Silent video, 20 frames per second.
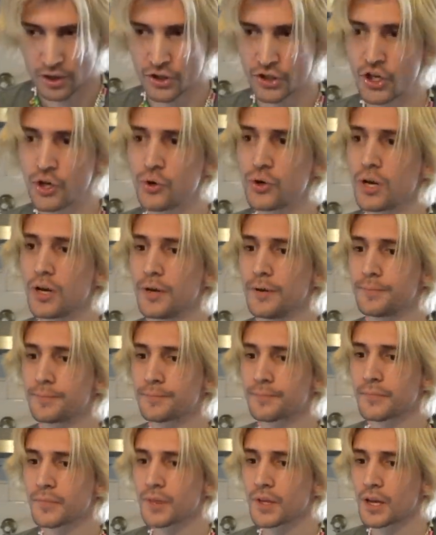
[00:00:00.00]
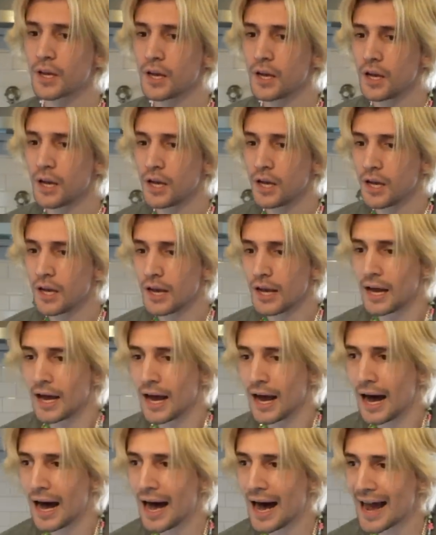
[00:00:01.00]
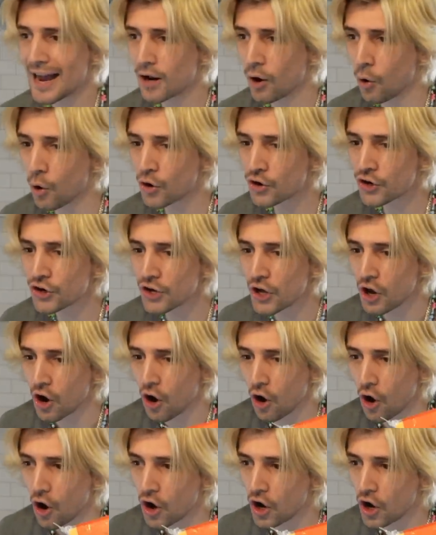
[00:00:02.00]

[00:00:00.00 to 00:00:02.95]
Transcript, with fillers: Dude, I ordered